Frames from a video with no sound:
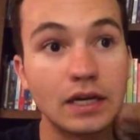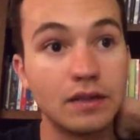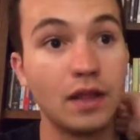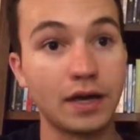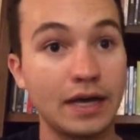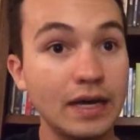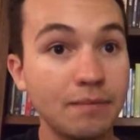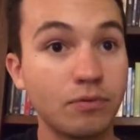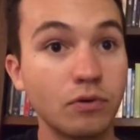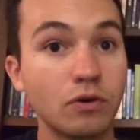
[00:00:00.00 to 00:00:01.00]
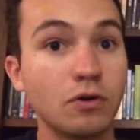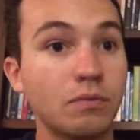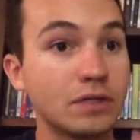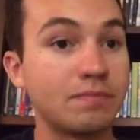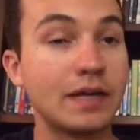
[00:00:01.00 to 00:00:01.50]
the kiddie pool
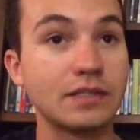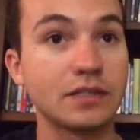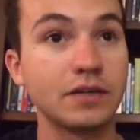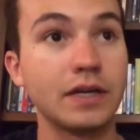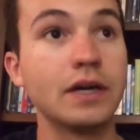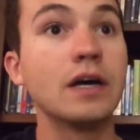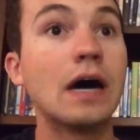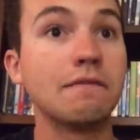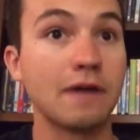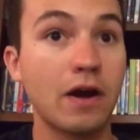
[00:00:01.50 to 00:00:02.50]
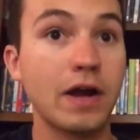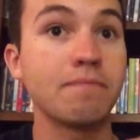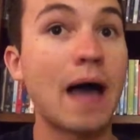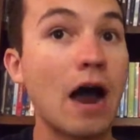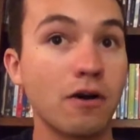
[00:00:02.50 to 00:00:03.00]
was basically a very
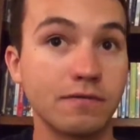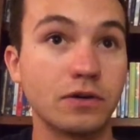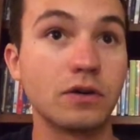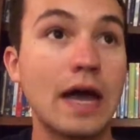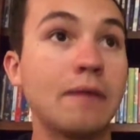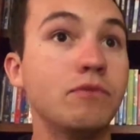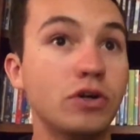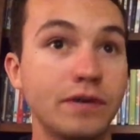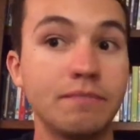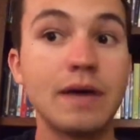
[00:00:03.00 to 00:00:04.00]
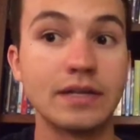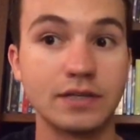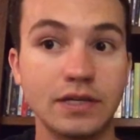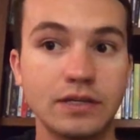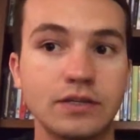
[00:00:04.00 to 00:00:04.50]
powerful and moving
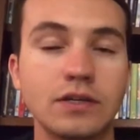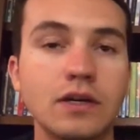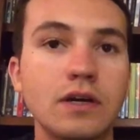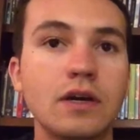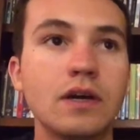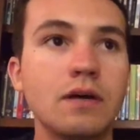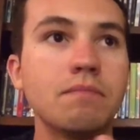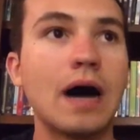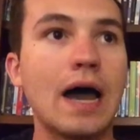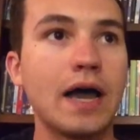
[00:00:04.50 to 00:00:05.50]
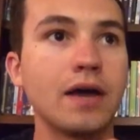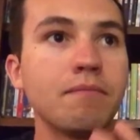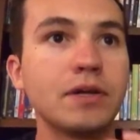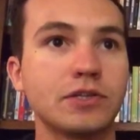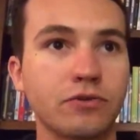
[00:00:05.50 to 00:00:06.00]
message by
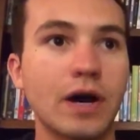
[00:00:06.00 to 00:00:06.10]
Mr.